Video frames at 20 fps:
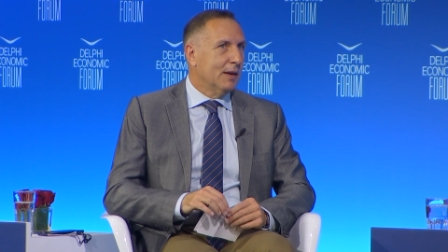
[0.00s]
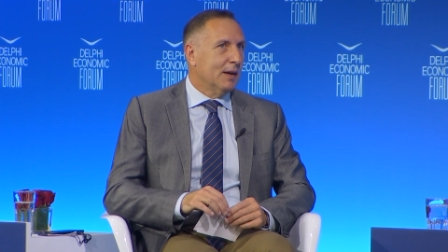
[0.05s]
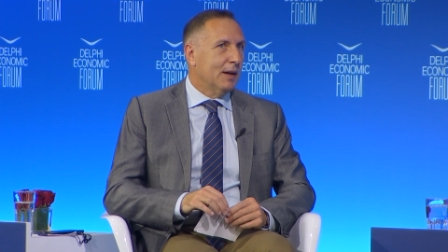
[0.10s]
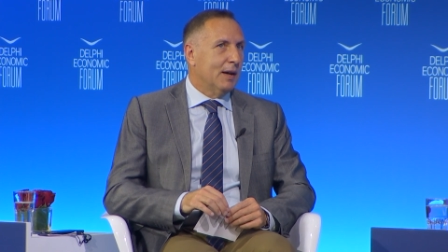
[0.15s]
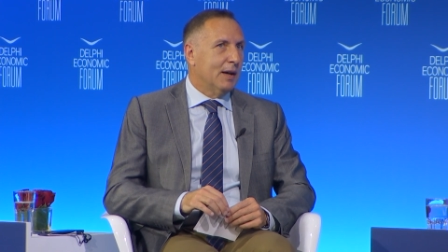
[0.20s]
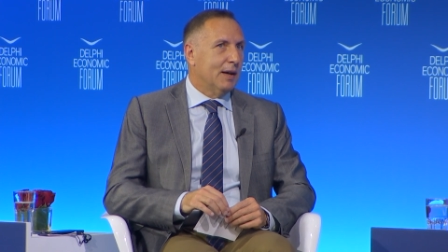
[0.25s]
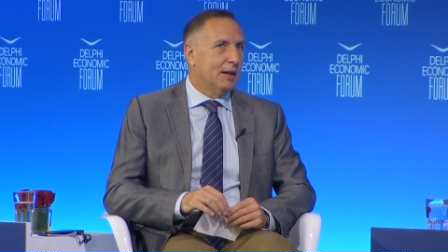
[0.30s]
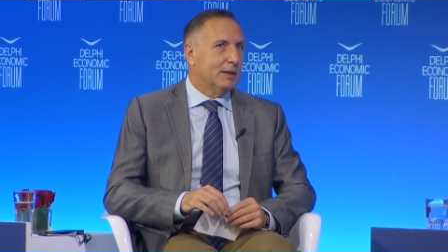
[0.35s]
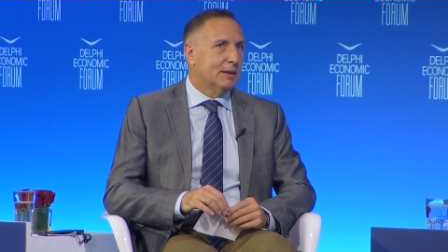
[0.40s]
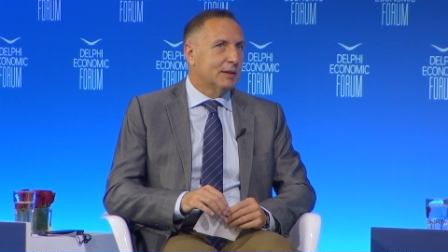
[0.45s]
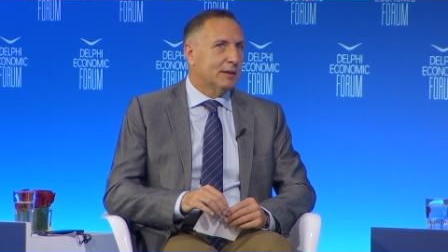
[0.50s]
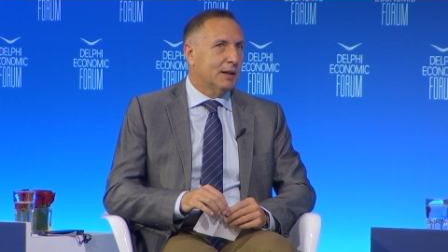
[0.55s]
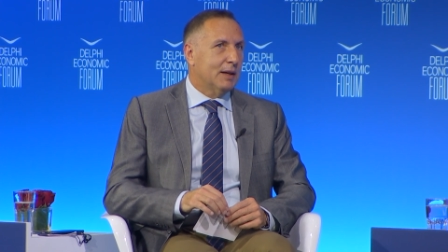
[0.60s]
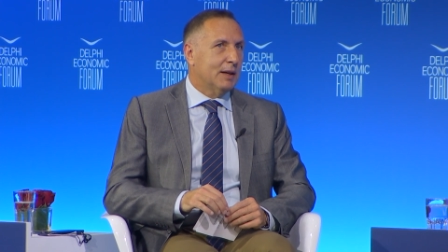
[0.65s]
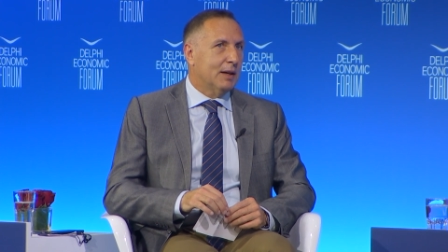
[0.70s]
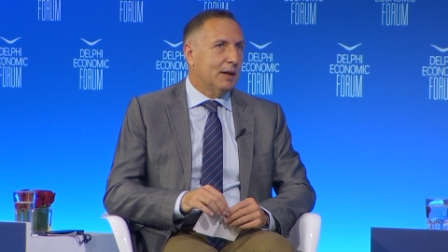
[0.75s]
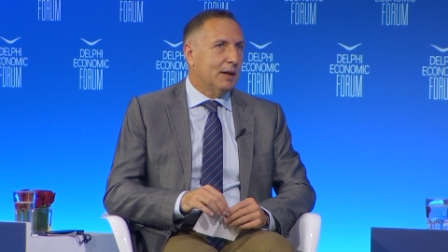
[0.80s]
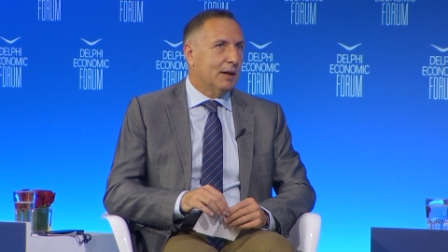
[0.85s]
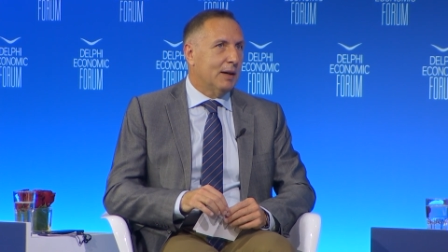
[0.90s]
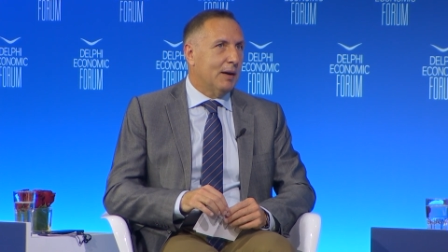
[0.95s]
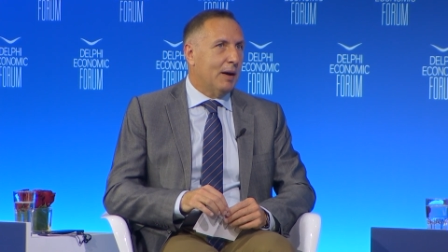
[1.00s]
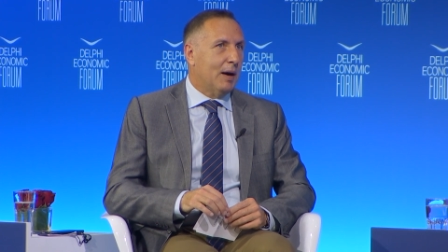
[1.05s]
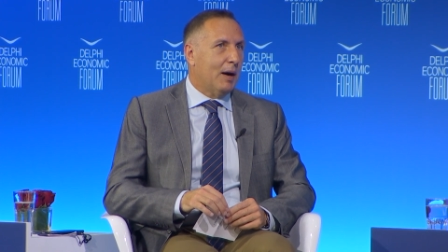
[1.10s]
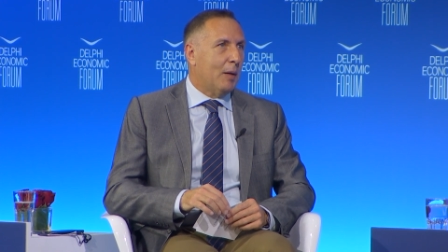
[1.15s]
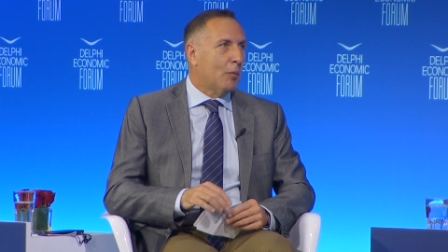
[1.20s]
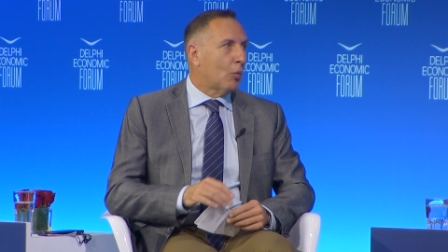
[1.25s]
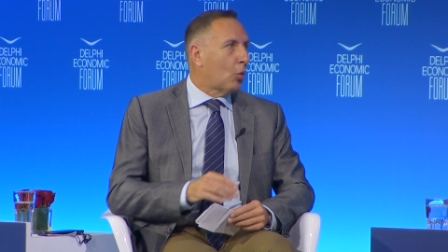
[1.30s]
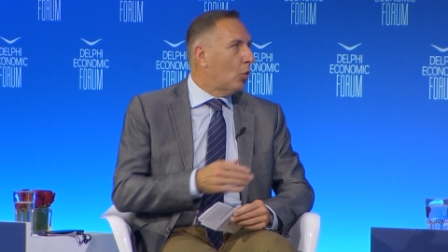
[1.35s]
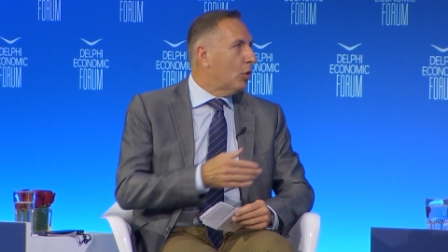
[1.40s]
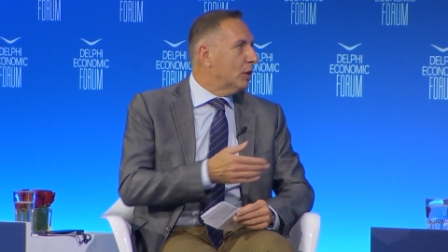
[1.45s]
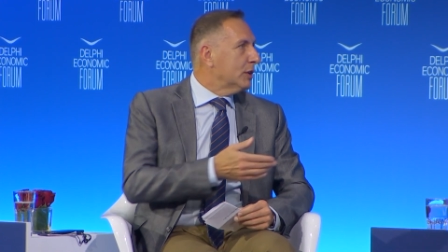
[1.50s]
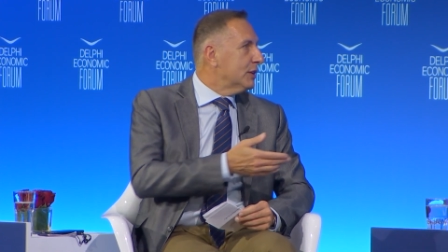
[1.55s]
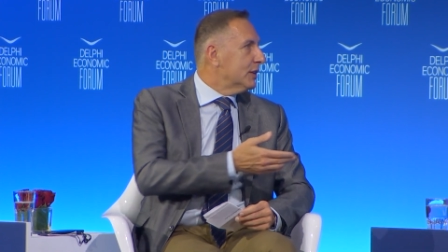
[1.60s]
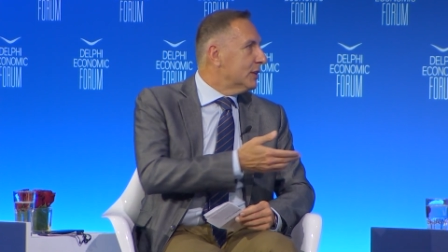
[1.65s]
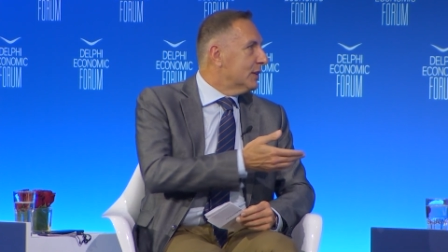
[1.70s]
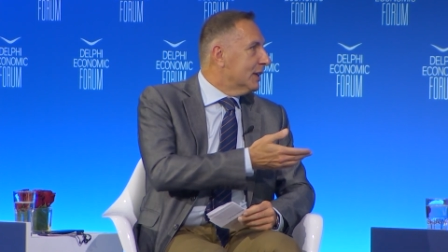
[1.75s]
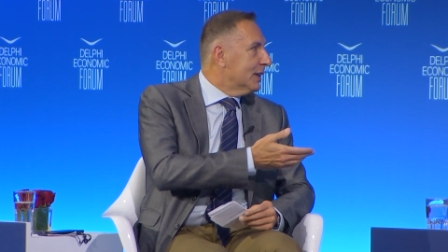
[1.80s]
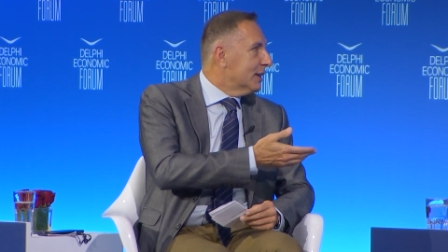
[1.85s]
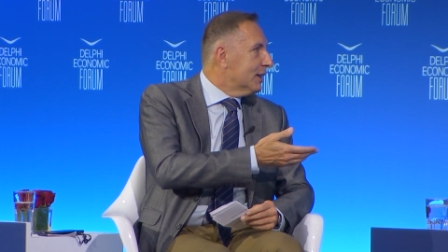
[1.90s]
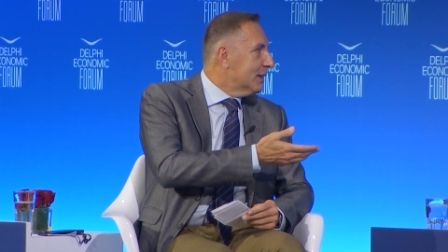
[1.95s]
And I'm
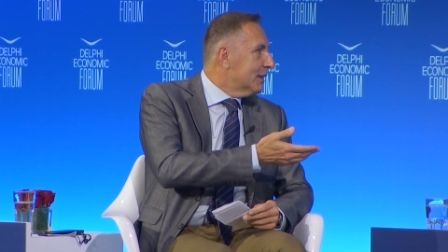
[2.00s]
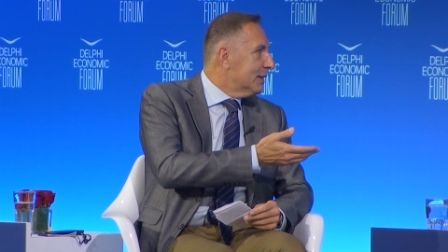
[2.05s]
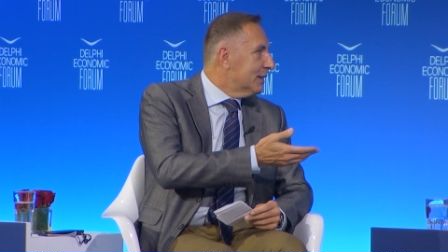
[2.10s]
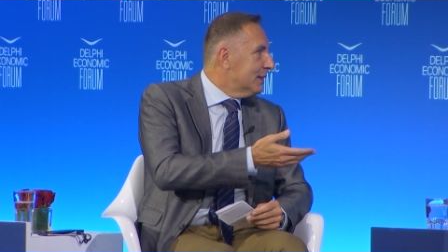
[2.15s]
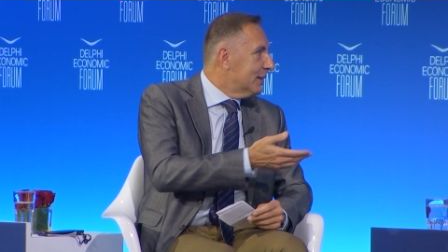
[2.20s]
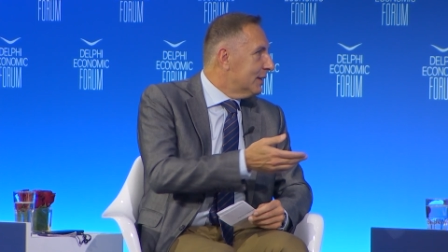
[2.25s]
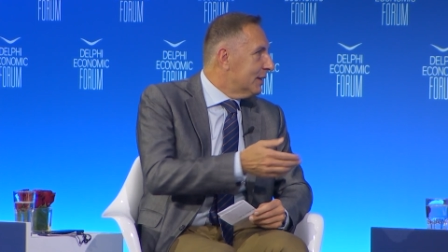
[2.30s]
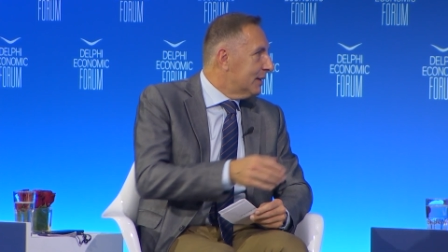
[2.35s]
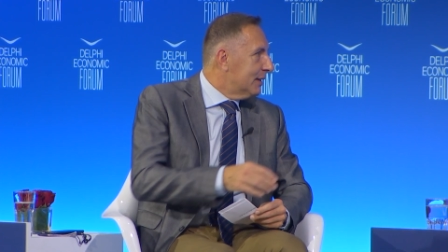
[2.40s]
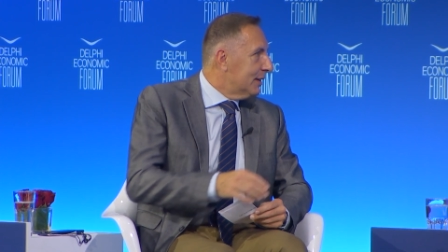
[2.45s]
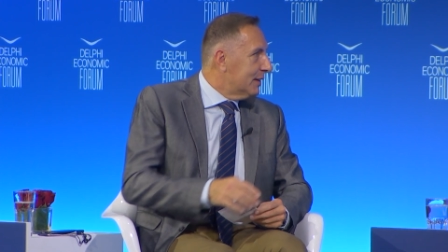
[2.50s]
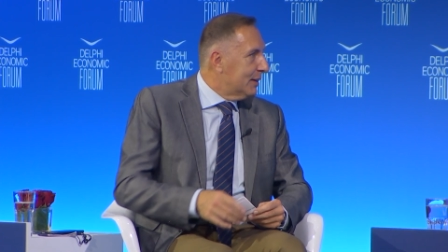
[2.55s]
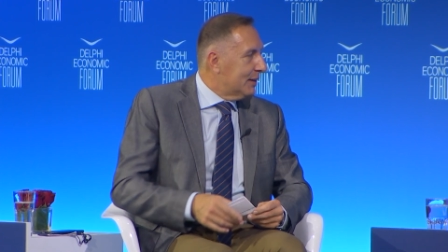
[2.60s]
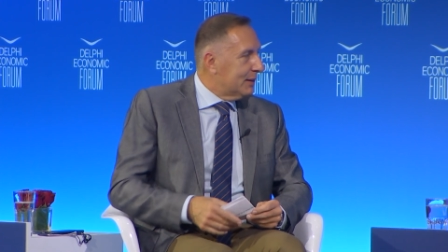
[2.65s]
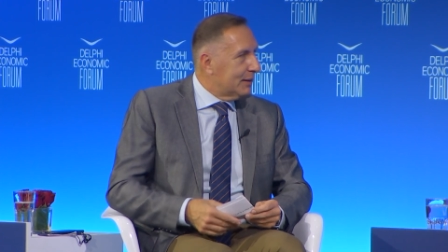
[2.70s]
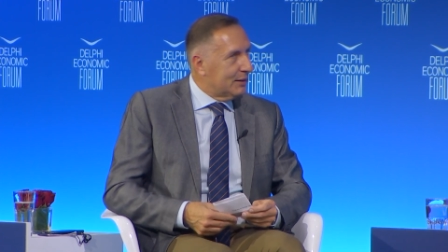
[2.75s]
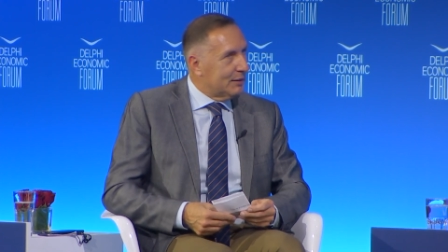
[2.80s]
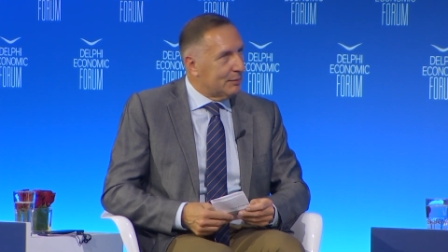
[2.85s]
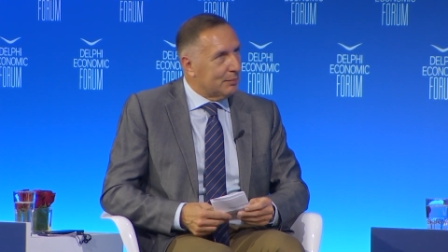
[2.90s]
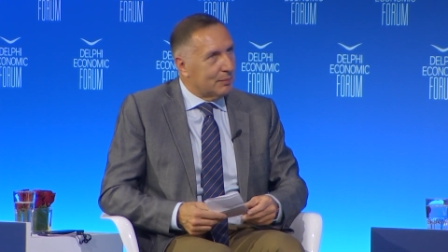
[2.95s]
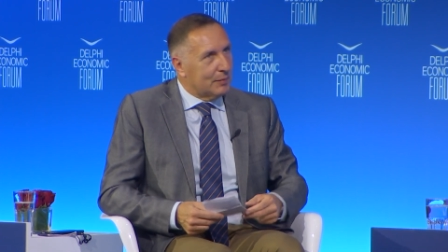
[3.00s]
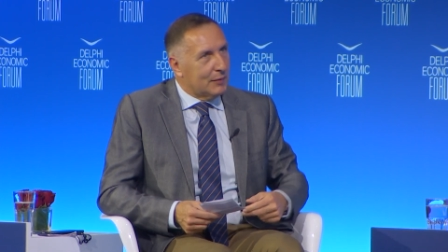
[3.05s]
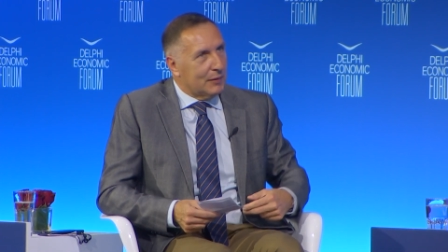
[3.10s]
wondering um,